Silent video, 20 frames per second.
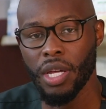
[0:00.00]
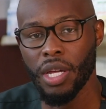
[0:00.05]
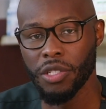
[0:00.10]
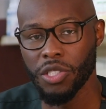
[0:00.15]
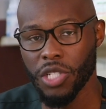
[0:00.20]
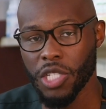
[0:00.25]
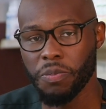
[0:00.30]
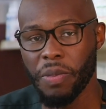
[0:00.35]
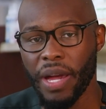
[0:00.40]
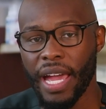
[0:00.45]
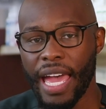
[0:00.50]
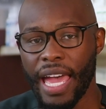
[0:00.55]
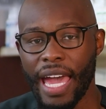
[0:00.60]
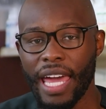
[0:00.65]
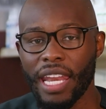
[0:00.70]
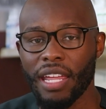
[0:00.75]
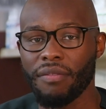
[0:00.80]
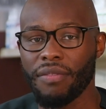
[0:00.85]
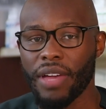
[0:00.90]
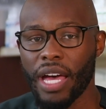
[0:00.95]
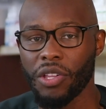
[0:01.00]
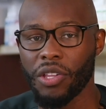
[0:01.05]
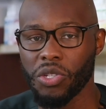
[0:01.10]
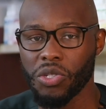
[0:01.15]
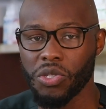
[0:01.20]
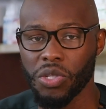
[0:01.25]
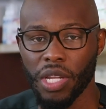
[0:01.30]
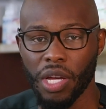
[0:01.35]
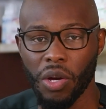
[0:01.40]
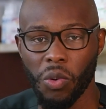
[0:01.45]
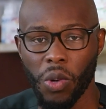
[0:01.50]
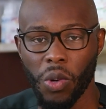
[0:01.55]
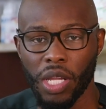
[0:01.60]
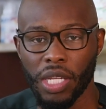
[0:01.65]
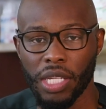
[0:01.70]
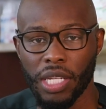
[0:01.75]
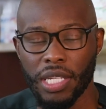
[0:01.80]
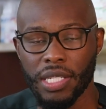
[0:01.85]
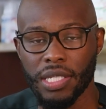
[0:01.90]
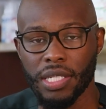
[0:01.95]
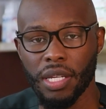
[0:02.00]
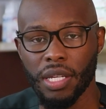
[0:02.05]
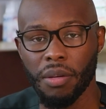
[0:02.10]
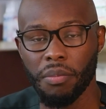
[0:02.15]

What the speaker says: just by adding value to their wellness.